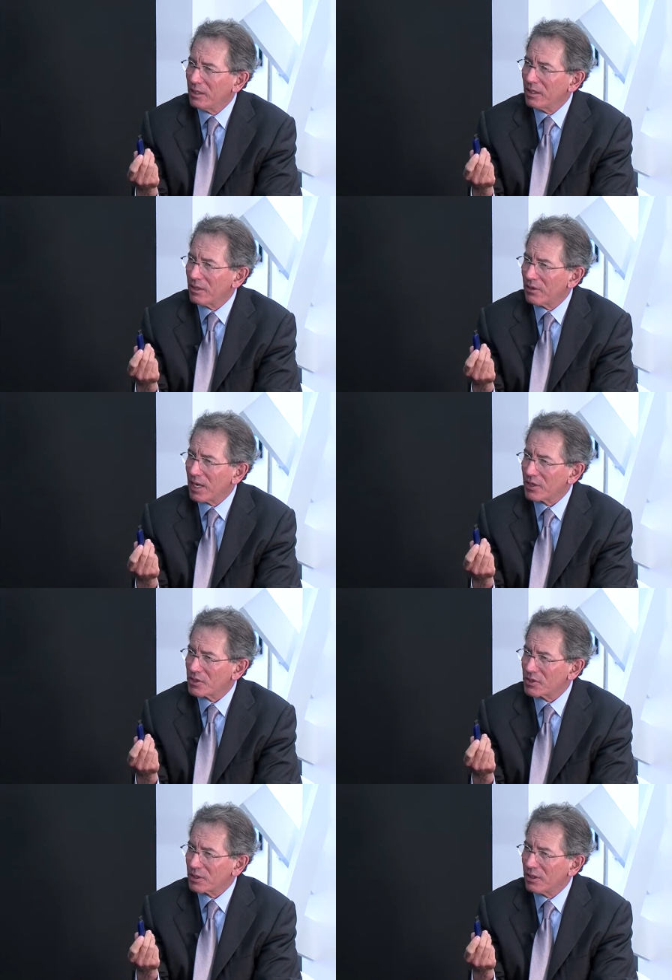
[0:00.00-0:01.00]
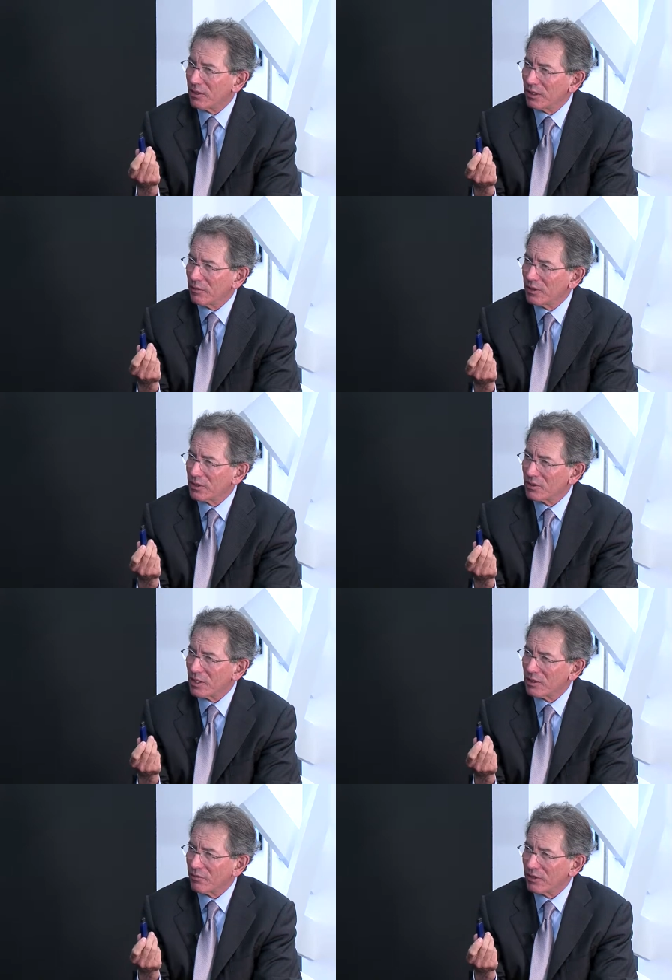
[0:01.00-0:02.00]
you know, the National Security
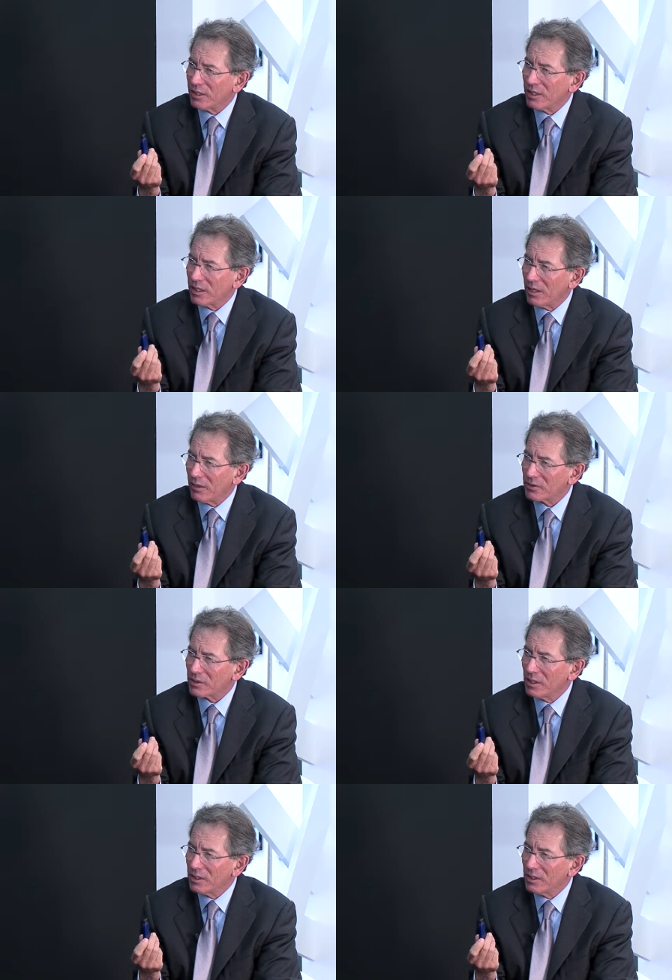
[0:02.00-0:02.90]
Administration for details.